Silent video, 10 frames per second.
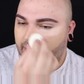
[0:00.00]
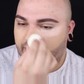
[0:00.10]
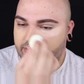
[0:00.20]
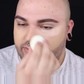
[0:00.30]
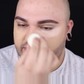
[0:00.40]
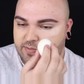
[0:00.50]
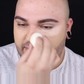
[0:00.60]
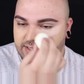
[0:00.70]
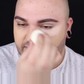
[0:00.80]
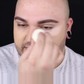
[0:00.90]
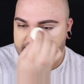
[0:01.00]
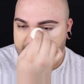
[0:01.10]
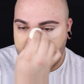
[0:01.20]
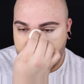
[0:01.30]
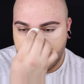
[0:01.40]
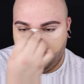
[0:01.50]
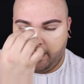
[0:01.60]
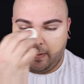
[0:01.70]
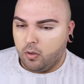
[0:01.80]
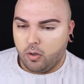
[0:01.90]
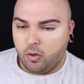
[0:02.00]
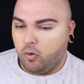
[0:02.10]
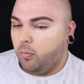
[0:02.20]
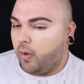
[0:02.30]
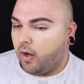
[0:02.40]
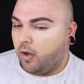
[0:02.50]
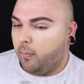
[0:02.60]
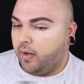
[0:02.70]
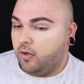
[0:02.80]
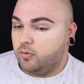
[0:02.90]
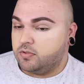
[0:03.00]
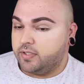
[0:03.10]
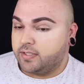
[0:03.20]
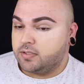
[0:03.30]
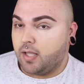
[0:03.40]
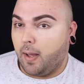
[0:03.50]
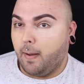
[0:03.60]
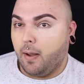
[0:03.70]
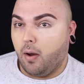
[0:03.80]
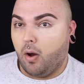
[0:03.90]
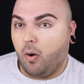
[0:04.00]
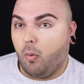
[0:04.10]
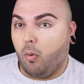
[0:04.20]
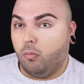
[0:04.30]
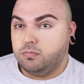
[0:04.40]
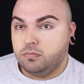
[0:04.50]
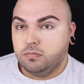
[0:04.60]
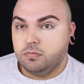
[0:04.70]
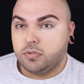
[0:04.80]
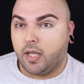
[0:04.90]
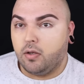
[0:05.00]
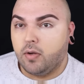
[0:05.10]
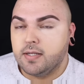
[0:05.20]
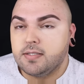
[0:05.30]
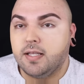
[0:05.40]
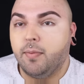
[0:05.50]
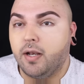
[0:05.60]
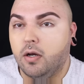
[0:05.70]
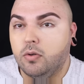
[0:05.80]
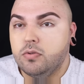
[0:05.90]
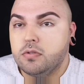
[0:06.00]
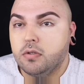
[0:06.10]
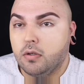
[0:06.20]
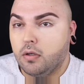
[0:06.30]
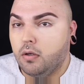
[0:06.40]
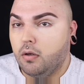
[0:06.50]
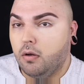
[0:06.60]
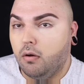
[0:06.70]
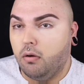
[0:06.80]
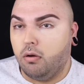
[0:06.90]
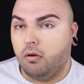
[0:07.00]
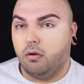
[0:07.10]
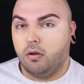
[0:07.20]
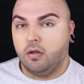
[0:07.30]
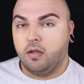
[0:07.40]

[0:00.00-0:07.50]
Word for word: They're so expensive these days. Oh my god, my nose looks... Can you guys see my nose? Ugh!